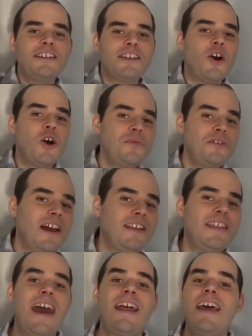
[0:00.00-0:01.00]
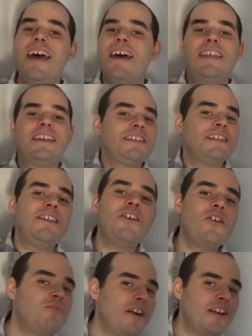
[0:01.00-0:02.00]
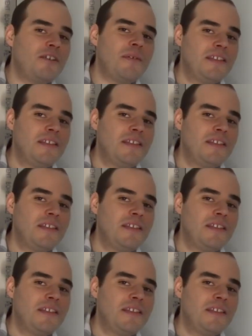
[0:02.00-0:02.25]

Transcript: So I hope you like that. This is a no-brainer